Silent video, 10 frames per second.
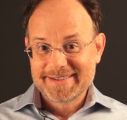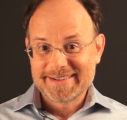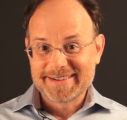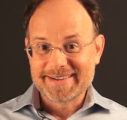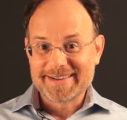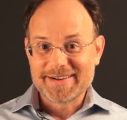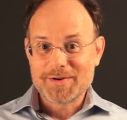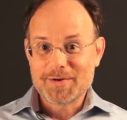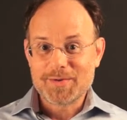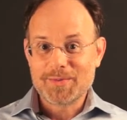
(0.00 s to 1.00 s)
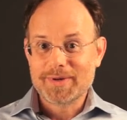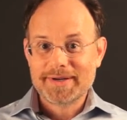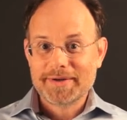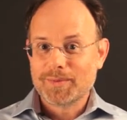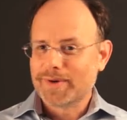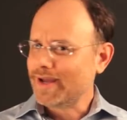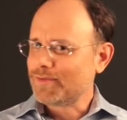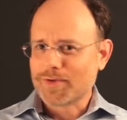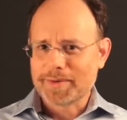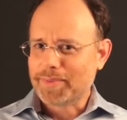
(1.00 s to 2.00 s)
who were
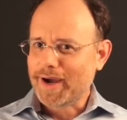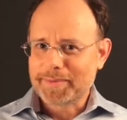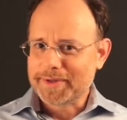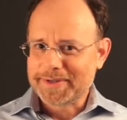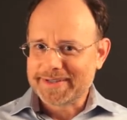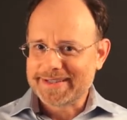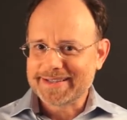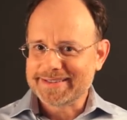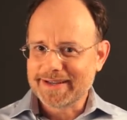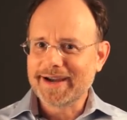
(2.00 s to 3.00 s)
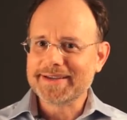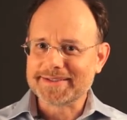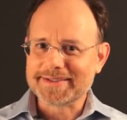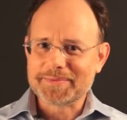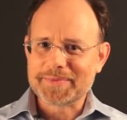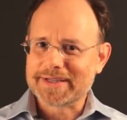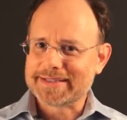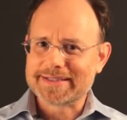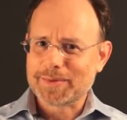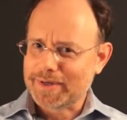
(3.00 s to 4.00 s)
not very popular in England either,
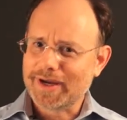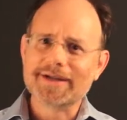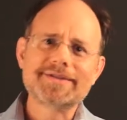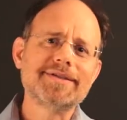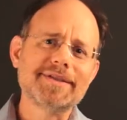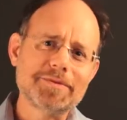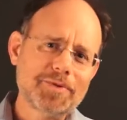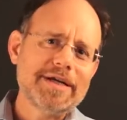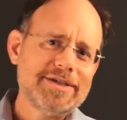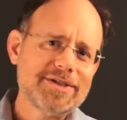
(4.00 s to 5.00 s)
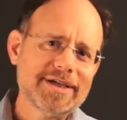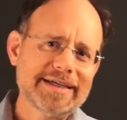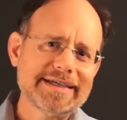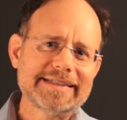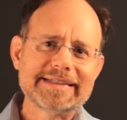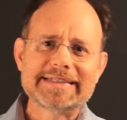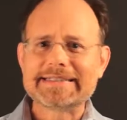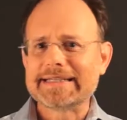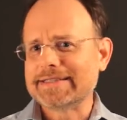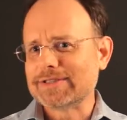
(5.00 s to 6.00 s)
because they were constantly preaching. They
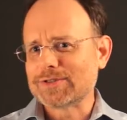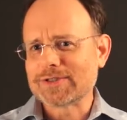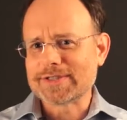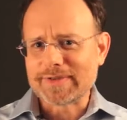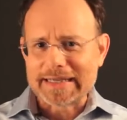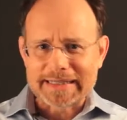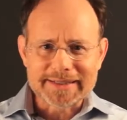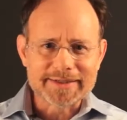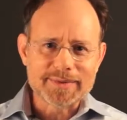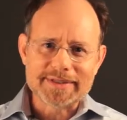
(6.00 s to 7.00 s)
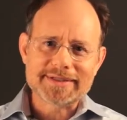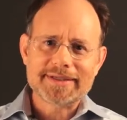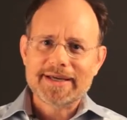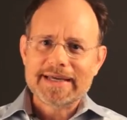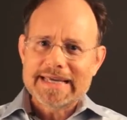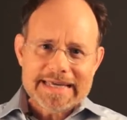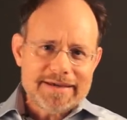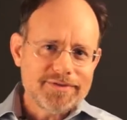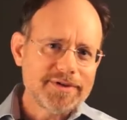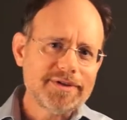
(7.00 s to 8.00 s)
said the Church of England was
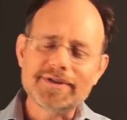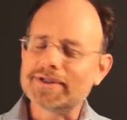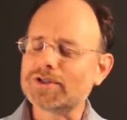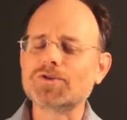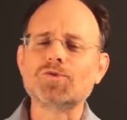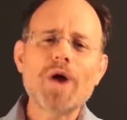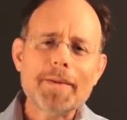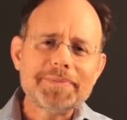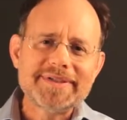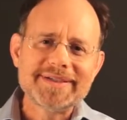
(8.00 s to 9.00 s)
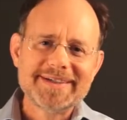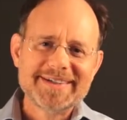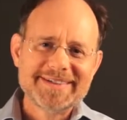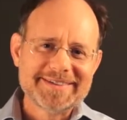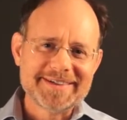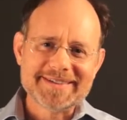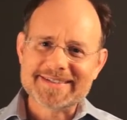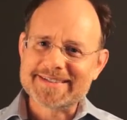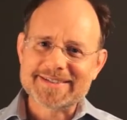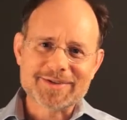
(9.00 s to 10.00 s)
evil and corrupt. Right?
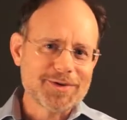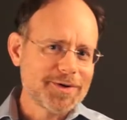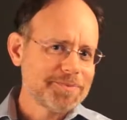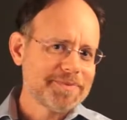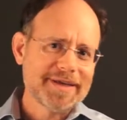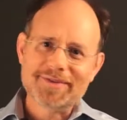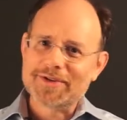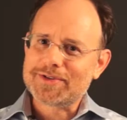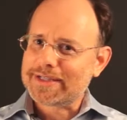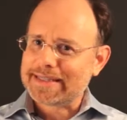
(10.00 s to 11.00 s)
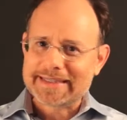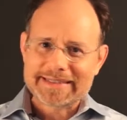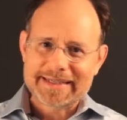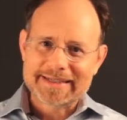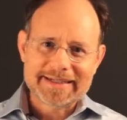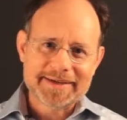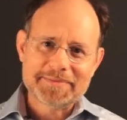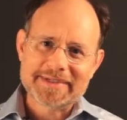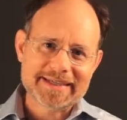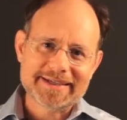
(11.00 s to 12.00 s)
This is the group that eventually ended
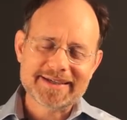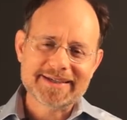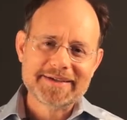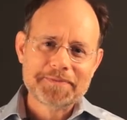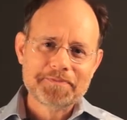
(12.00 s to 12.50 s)
up sending